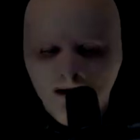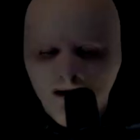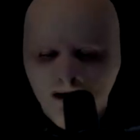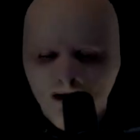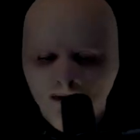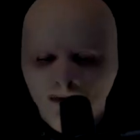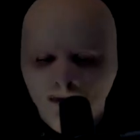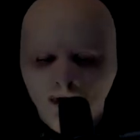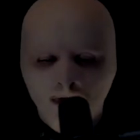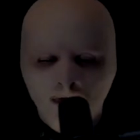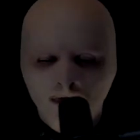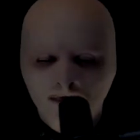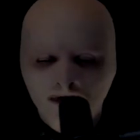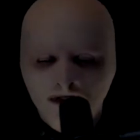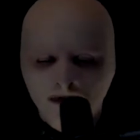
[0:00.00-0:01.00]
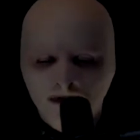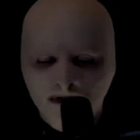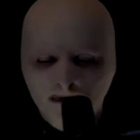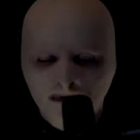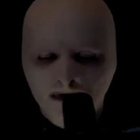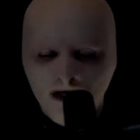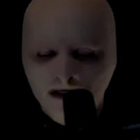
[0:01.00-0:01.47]
that had blown the whistle and
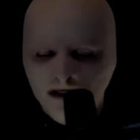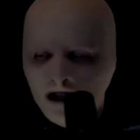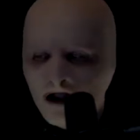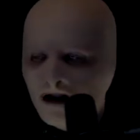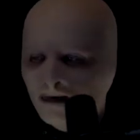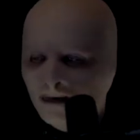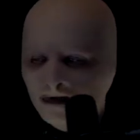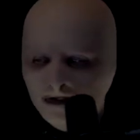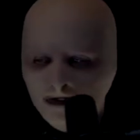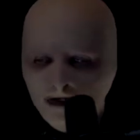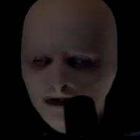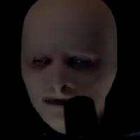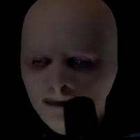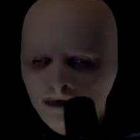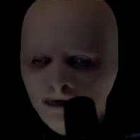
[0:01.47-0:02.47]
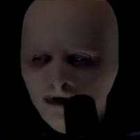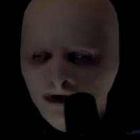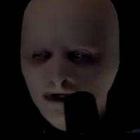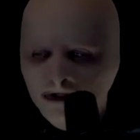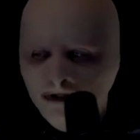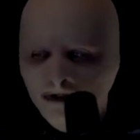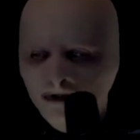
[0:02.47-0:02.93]
supplied documents against
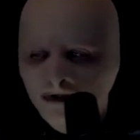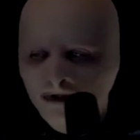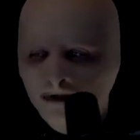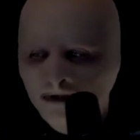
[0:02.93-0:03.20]
Bush,